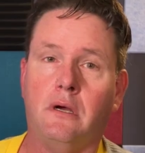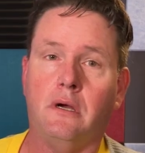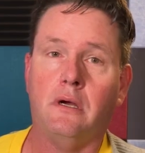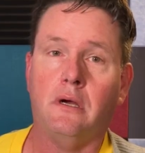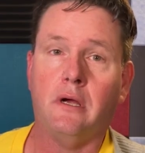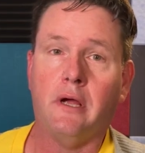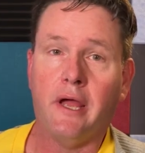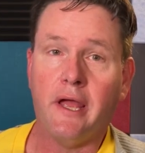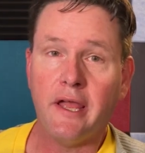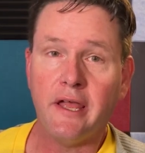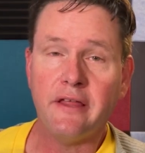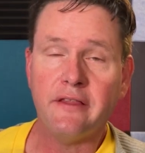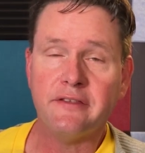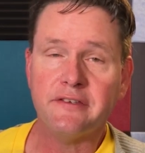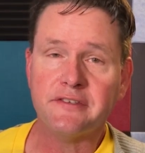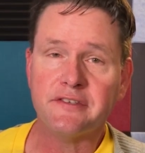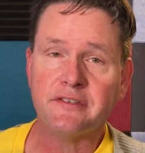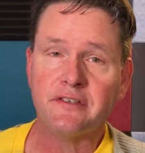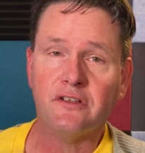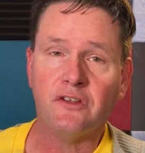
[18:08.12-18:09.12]
Hey, this
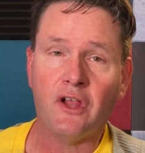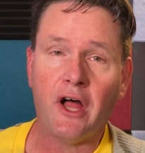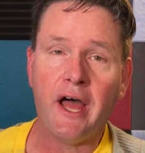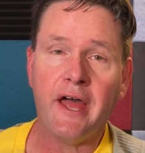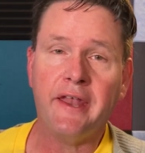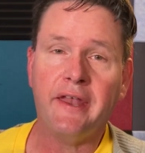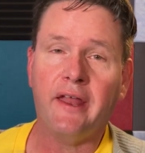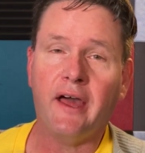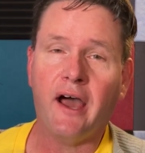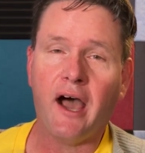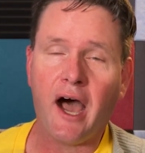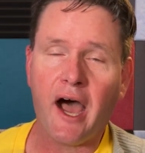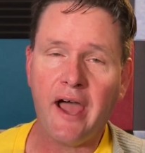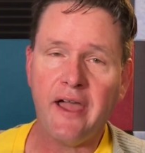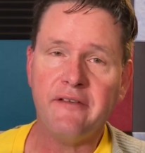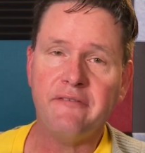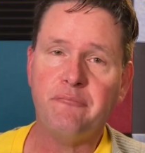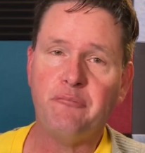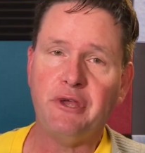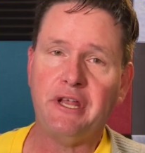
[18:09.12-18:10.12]
is Glenn. I
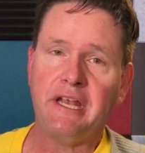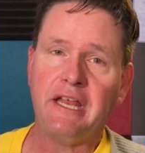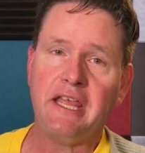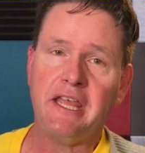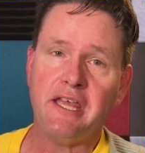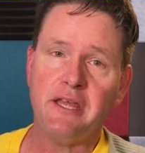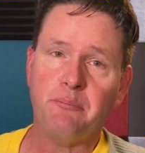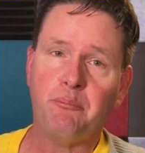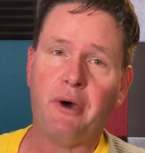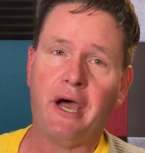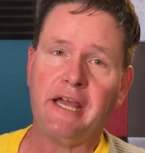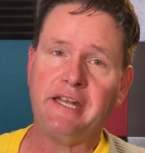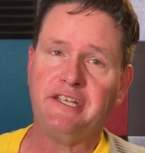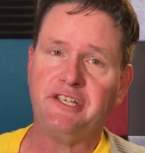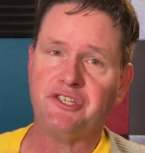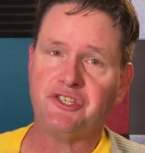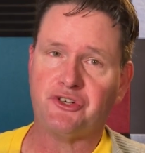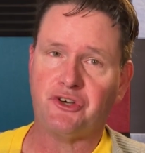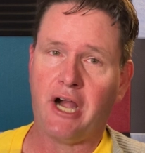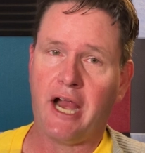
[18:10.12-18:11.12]
have been hit by
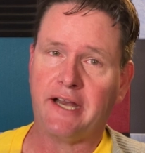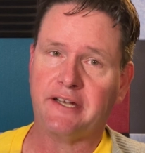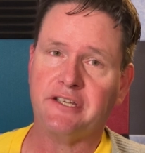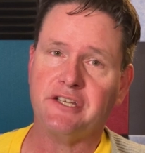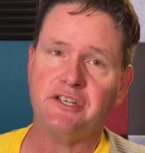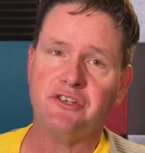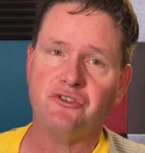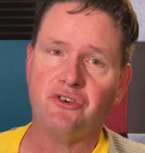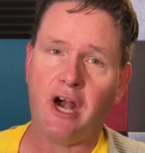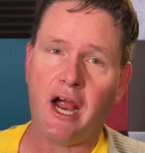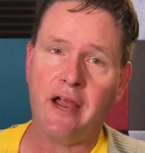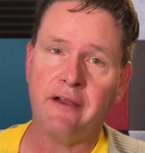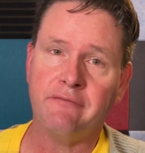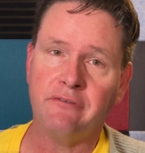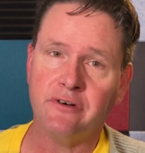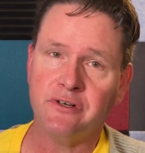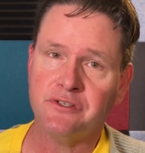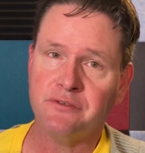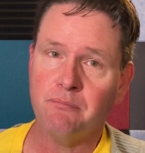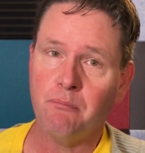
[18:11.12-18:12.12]
distracted
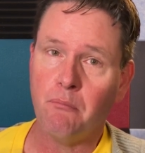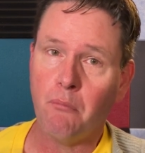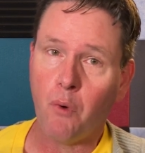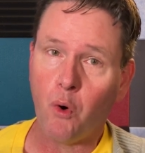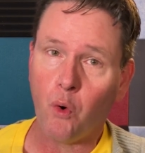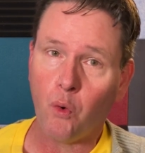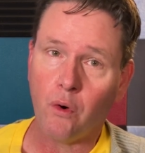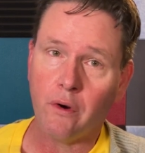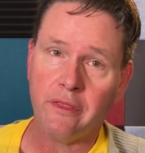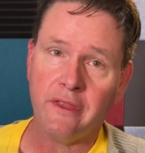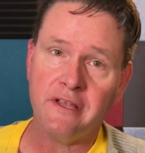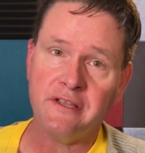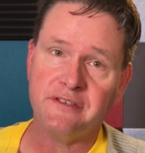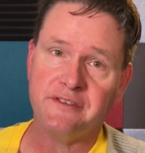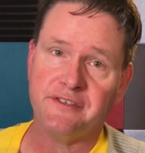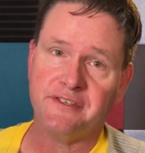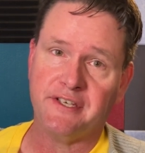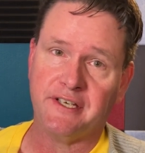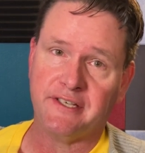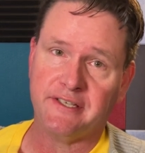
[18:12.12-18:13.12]
drivers more than
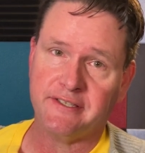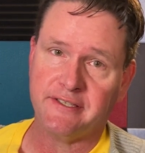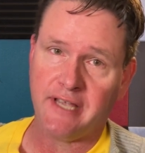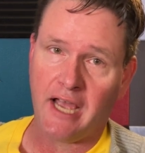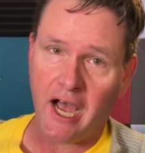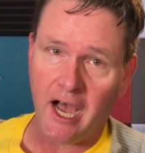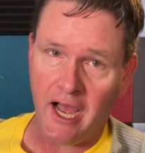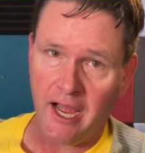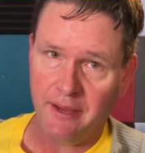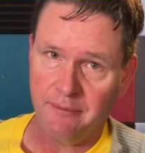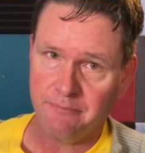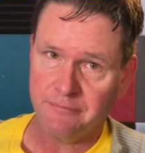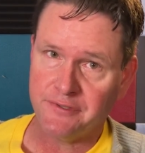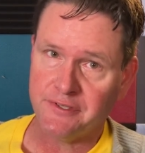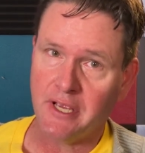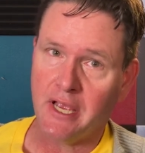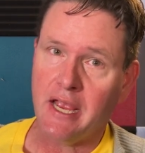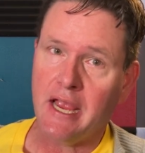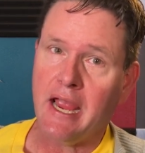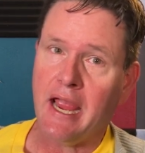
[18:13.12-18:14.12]
6 times.
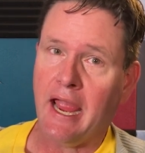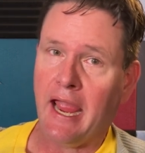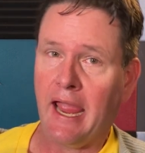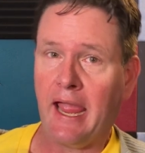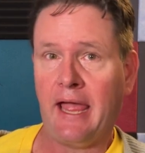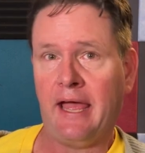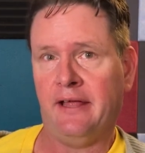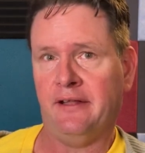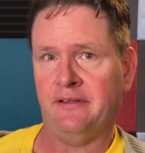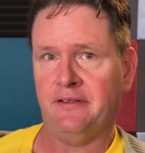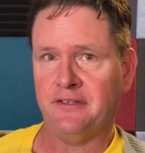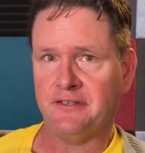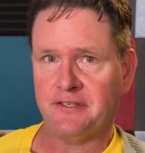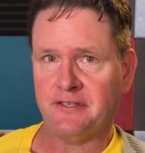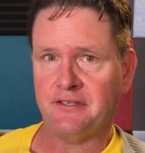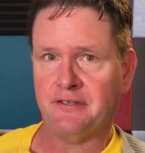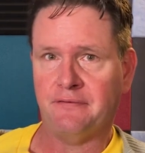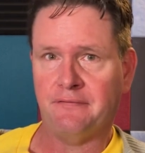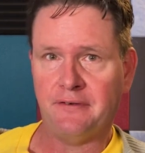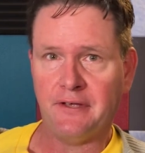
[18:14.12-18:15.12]
And this is
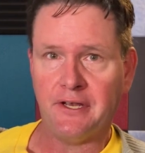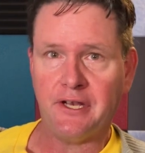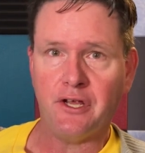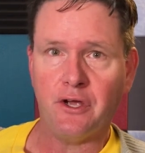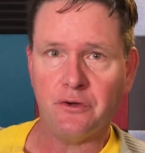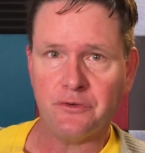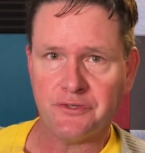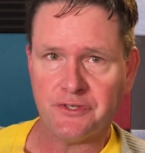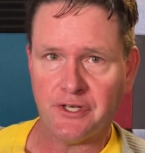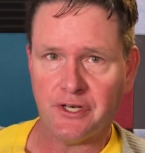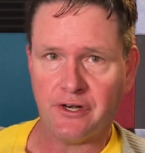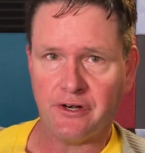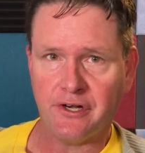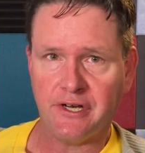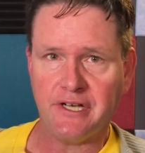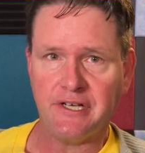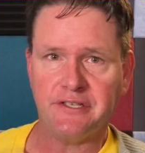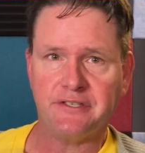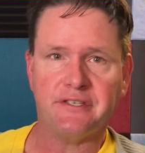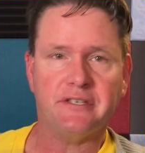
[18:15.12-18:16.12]
a video
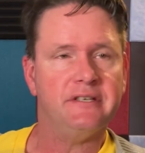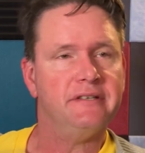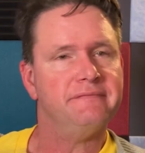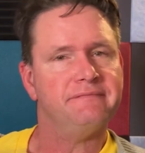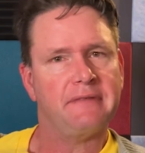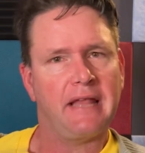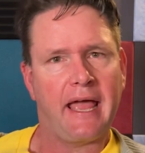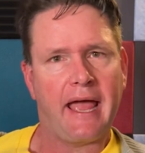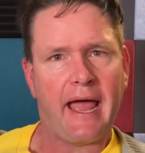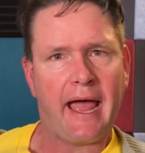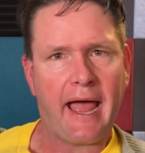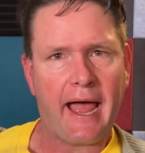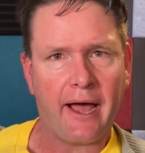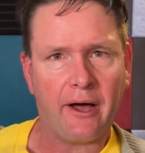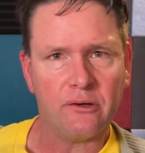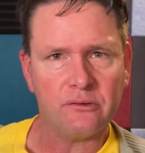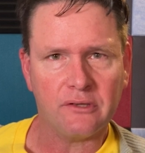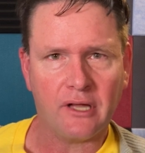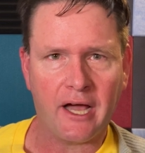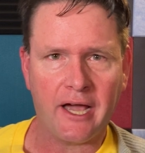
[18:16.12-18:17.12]
series
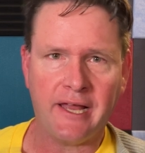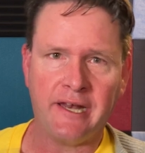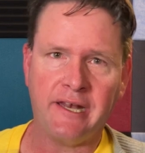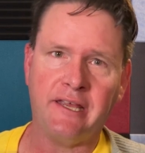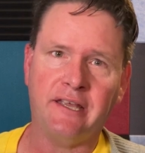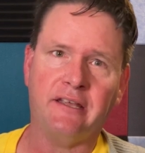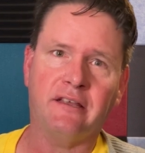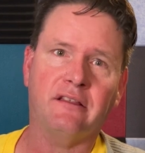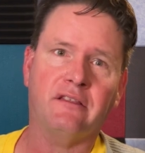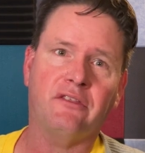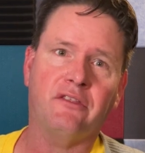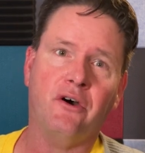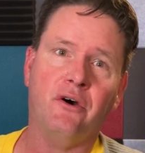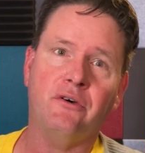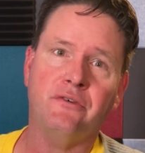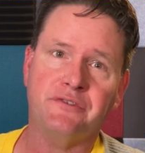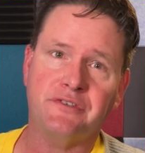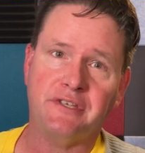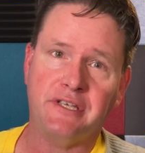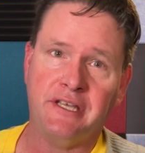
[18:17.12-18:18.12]
outlining
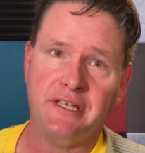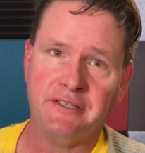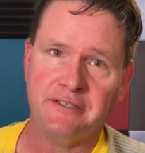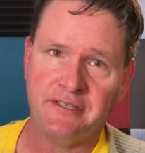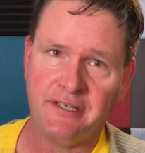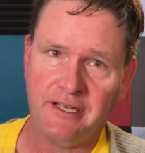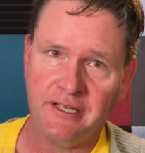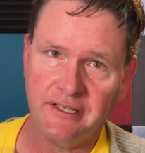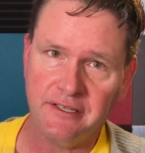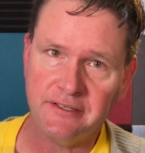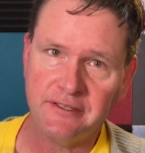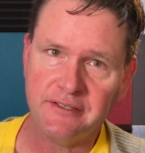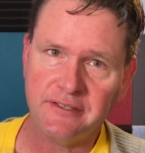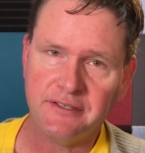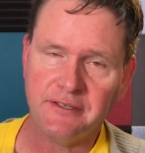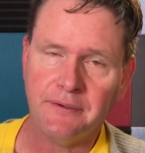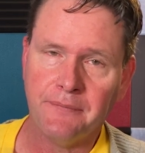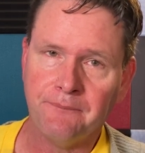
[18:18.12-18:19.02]
those incidents.